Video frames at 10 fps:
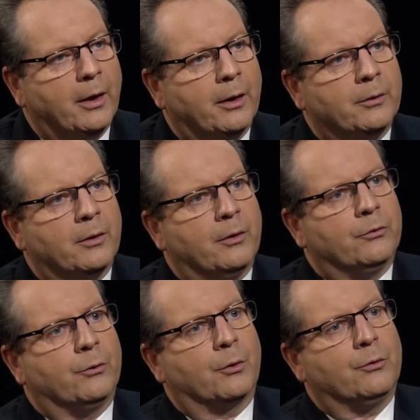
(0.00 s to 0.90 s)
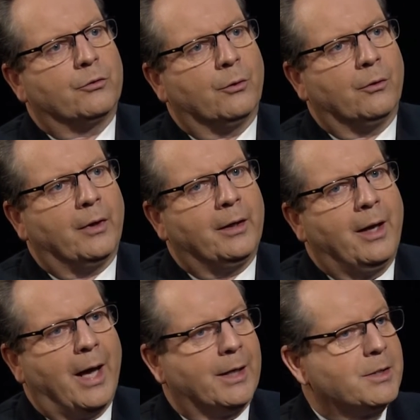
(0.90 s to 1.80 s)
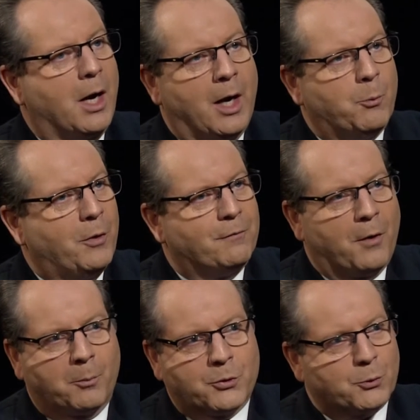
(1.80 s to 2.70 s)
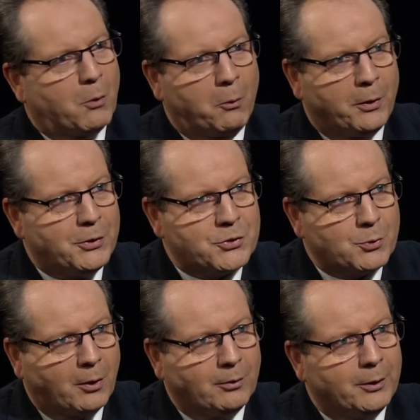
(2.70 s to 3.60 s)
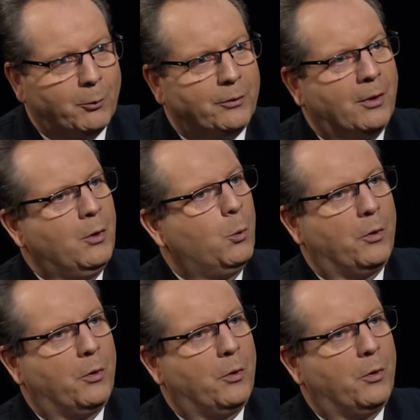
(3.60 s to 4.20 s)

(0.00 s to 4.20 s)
And uh, is there concern that at a time when farmers are already struggling with, sure.